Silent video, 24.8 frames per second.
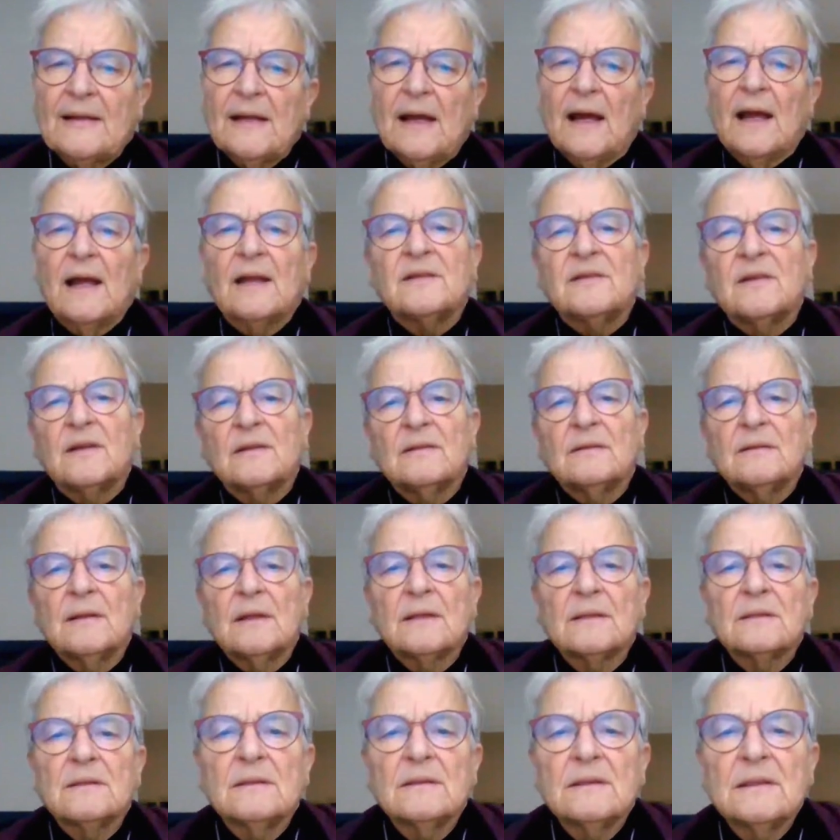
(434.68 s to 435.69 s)
And I think
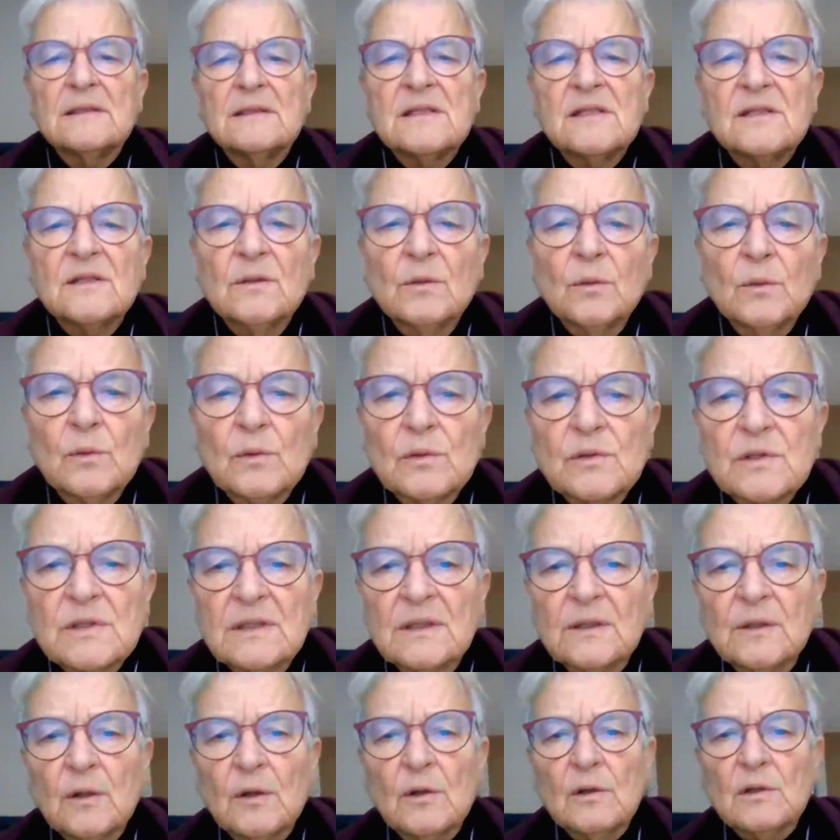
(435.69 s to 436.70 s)
that these tools
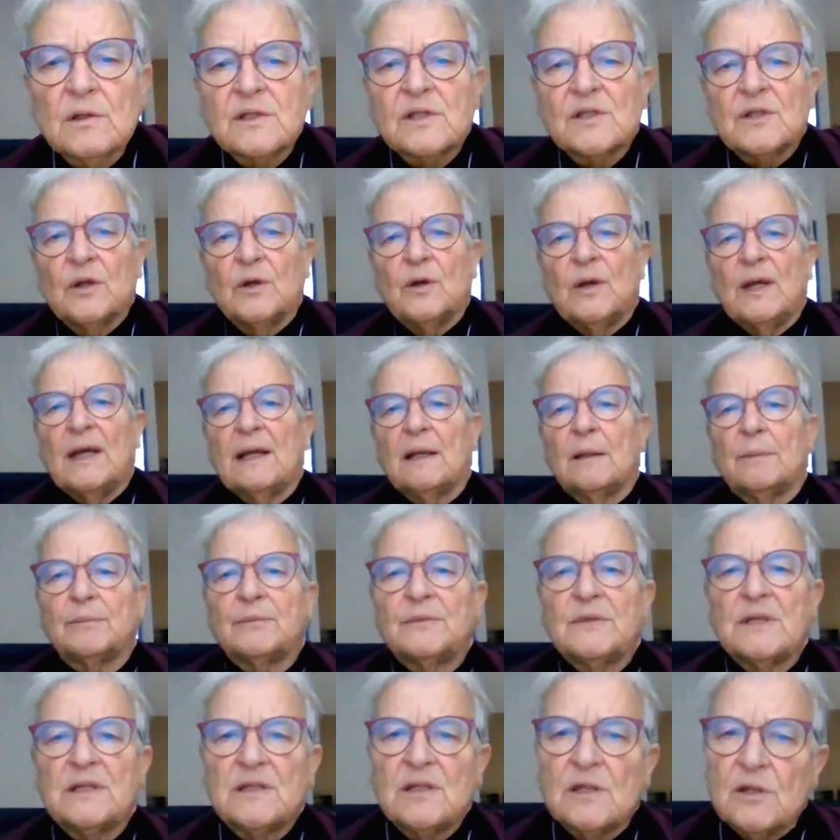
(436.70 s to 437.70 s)
can also
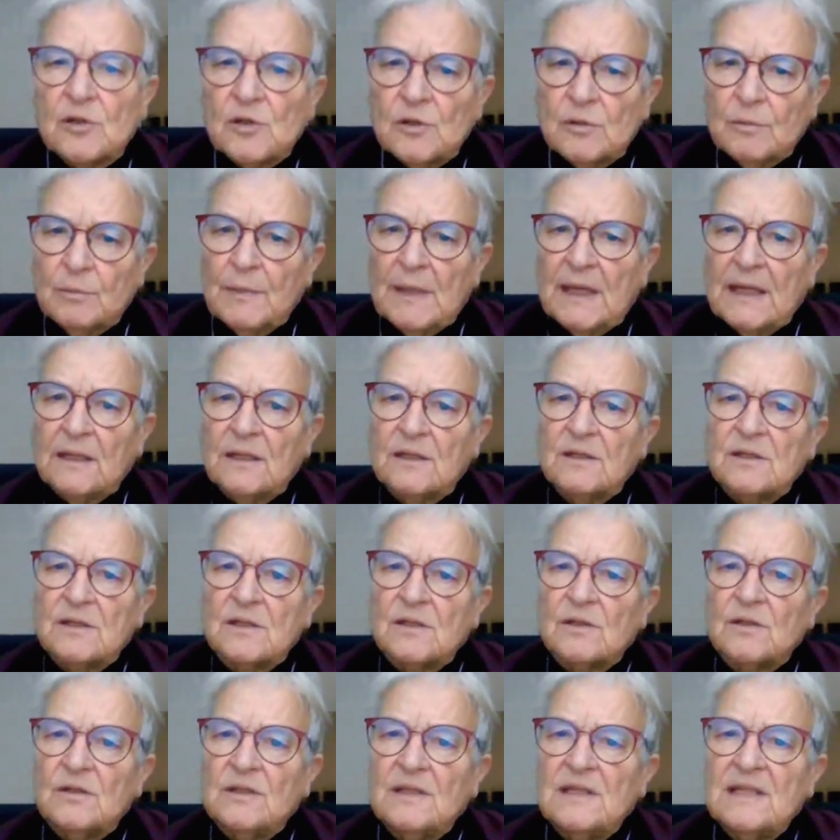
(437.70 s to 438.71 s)
help decision
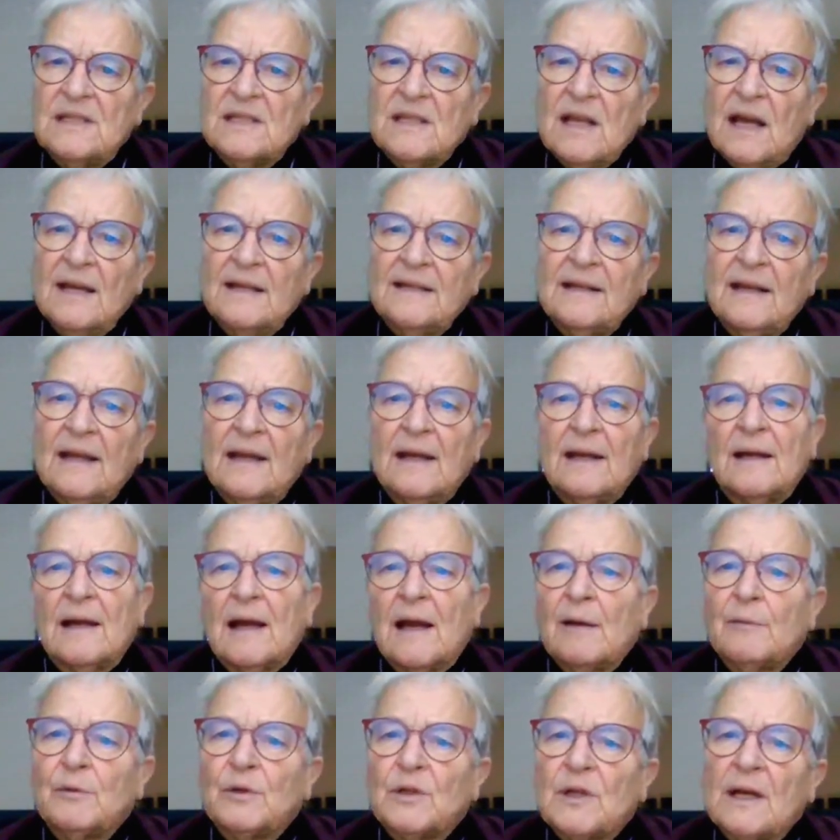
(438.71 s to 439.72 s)
makers to design
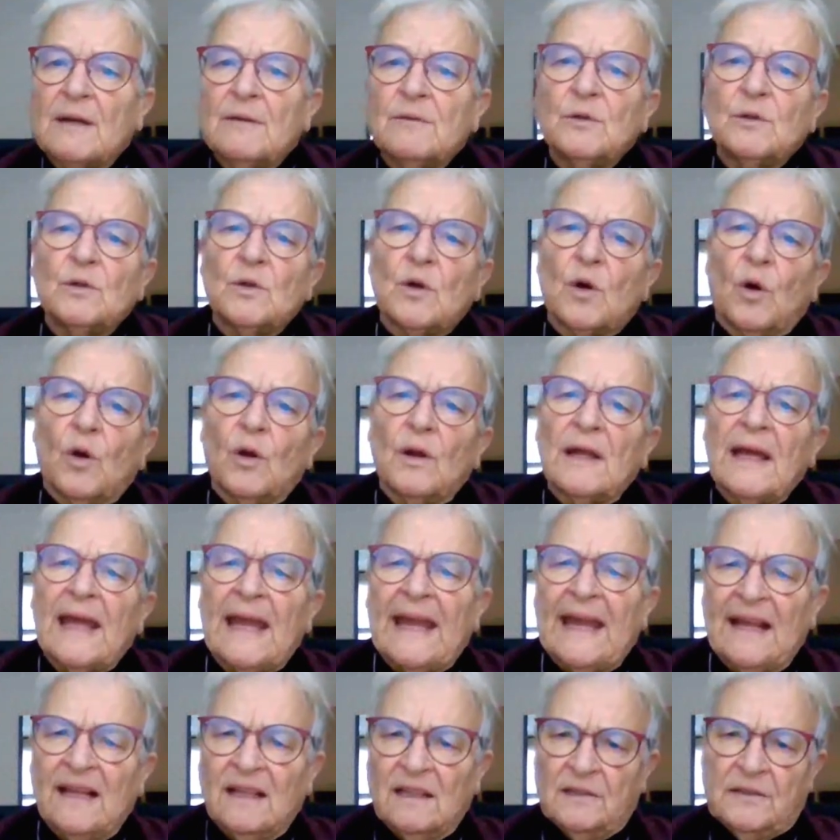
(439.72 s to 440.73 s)
what I would call
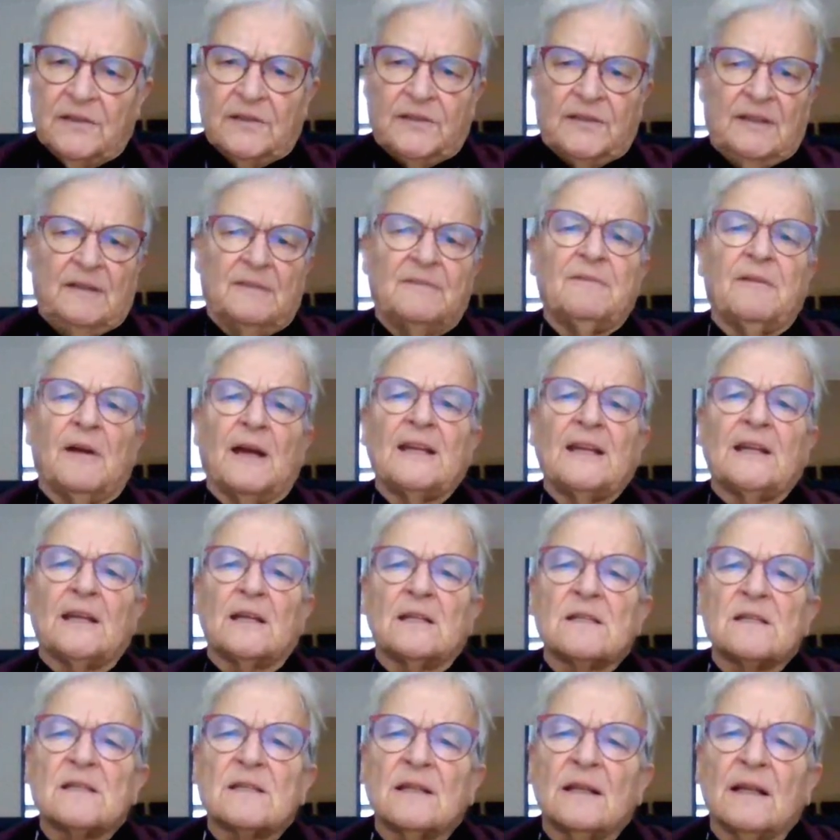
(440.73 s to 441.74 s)
healthy
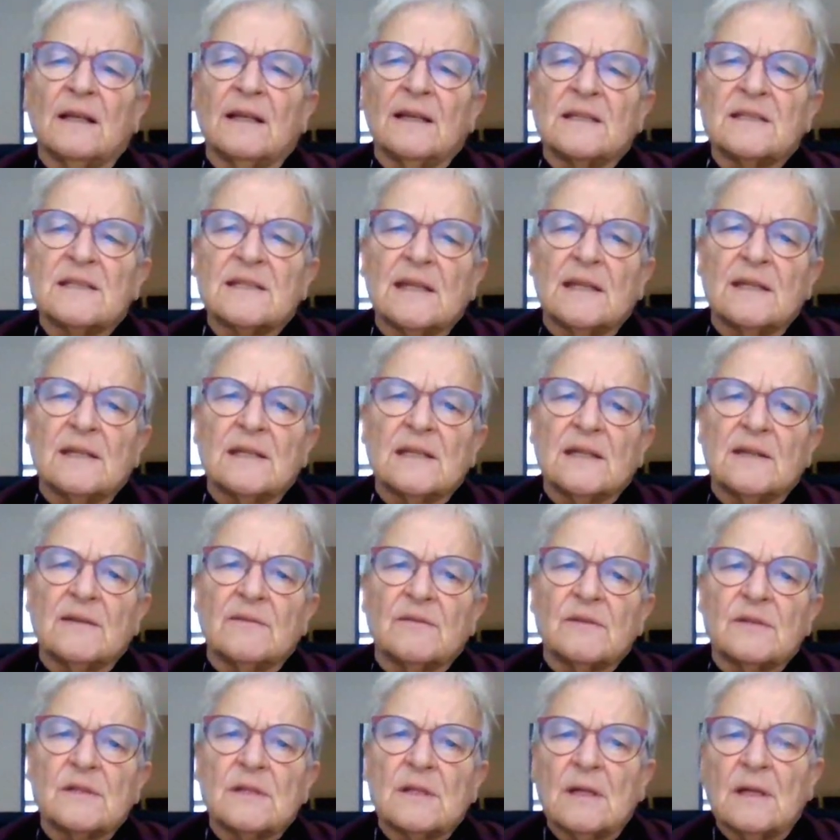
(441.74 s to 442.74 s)
financial
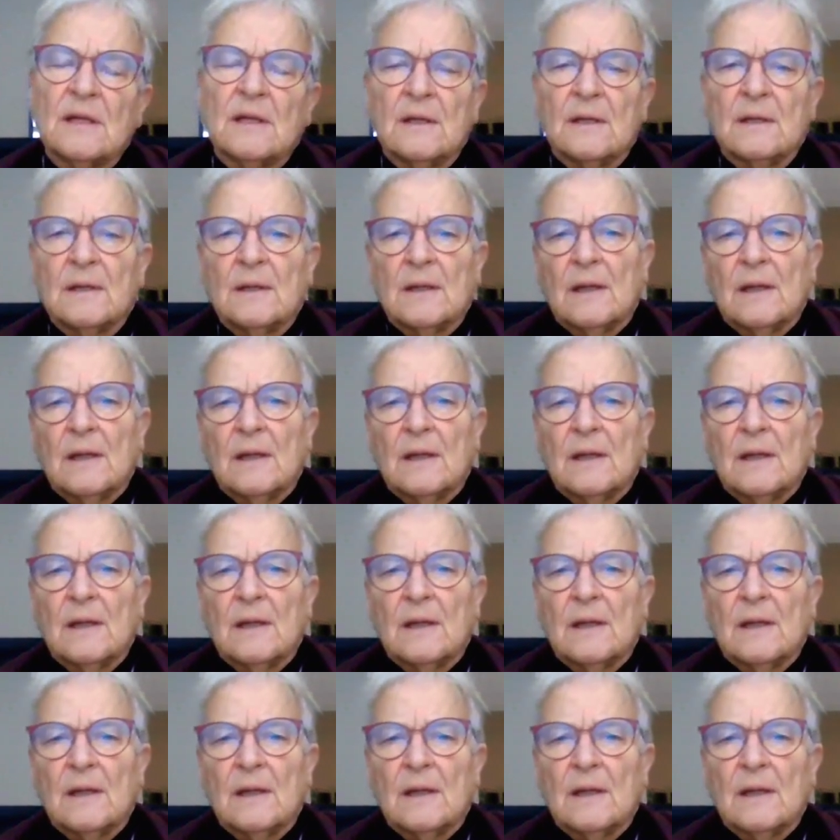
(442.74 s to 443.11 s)
incentives.